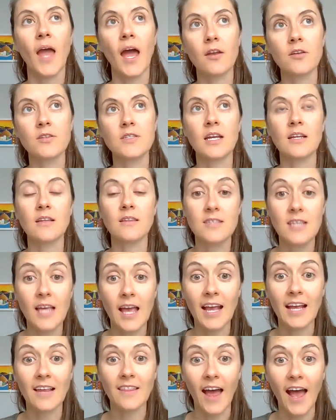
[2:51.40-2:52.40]
And in
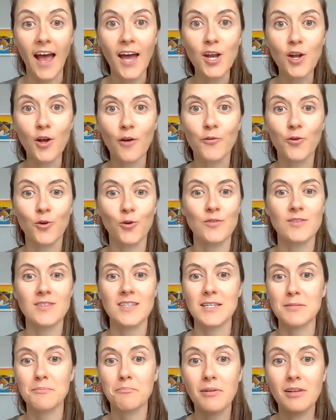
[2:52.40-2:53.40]
saying that, of course,
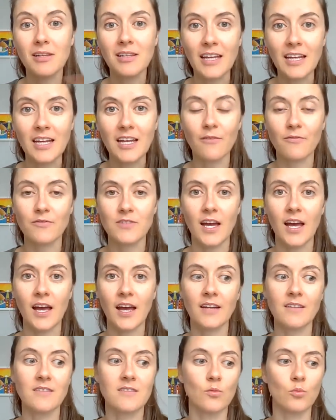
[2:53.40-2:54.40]
there's plenty of
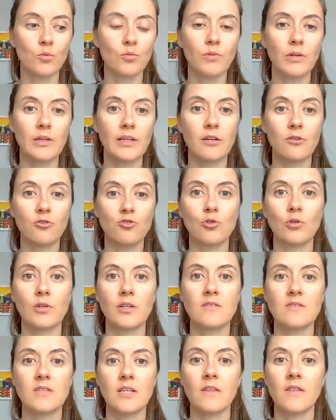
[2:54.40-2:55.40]
dads that will really and
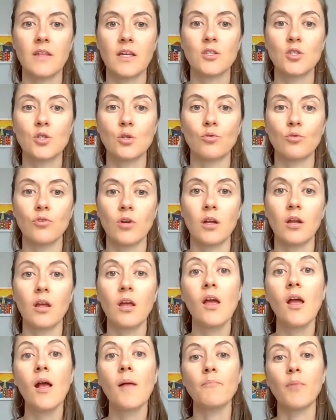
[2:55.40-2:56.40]
truly see their children.
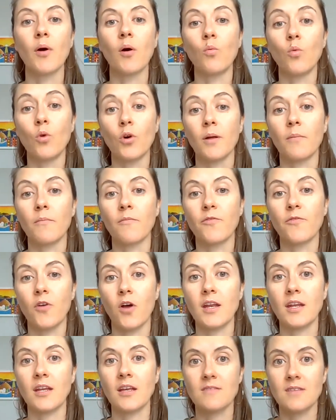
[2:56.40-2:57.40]
But what I'm
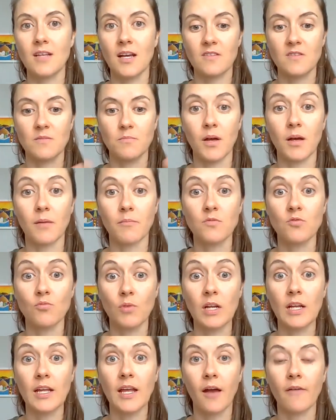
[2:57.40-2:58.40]
finding is us mums
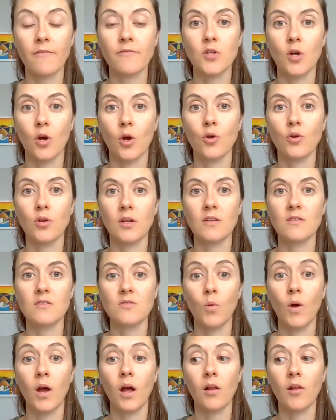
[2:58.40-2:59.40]
really have to own it
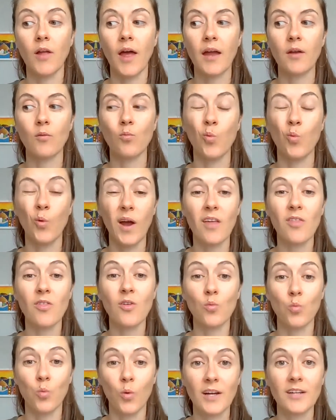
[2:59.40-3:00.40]
as well. And we're
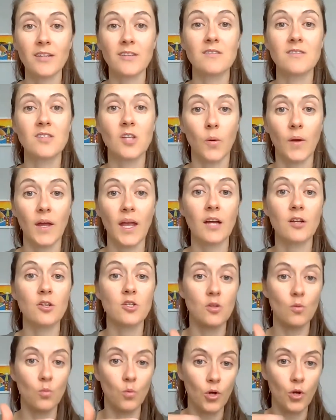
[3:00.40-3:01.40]
the ones going out
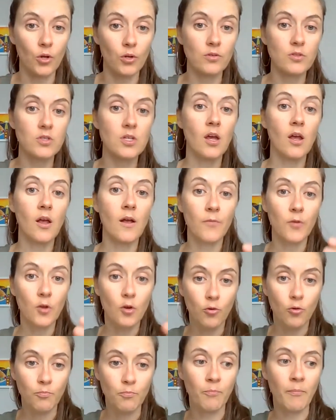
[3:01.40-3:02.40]
into the world,
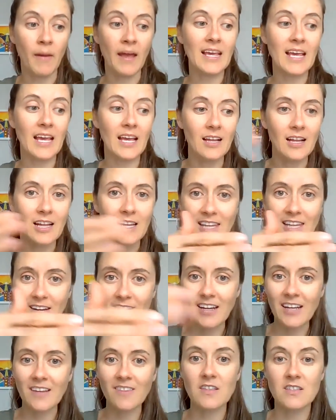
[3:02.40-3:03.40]

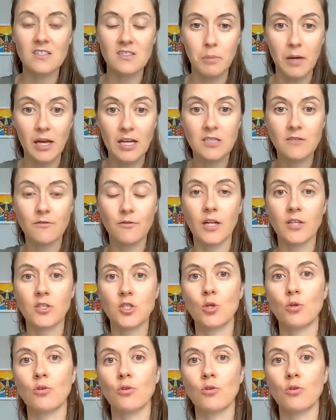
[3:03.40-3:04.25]
clearing the space for our